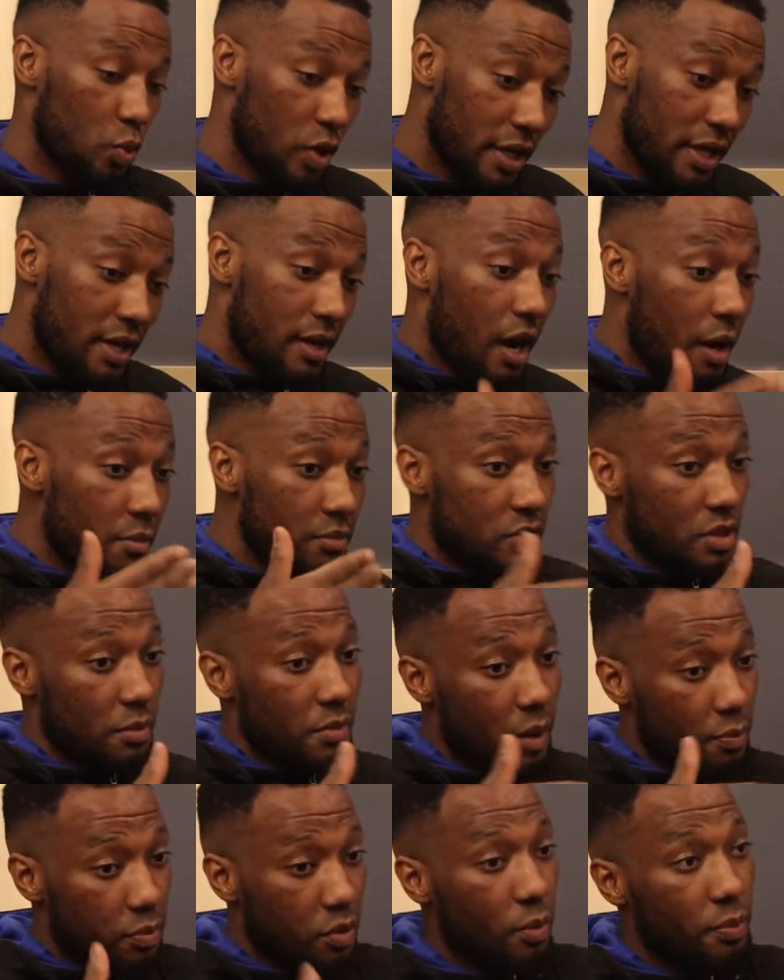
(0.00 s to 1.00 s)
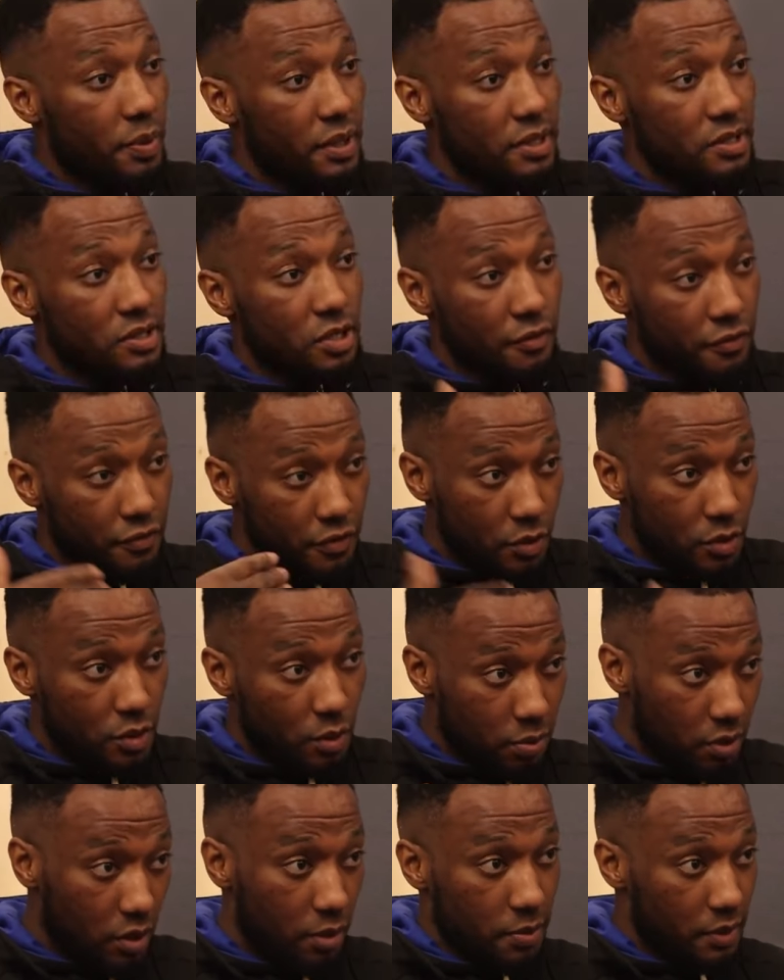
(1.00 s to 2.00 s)
when they come to my property to view
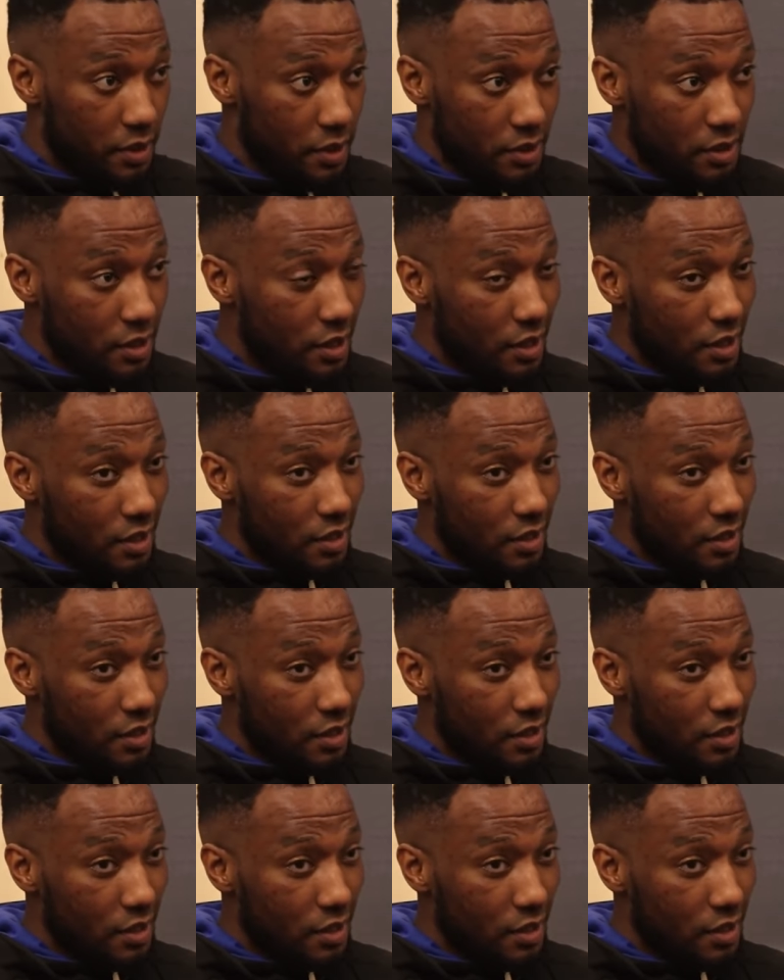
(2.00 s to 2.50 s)
the property,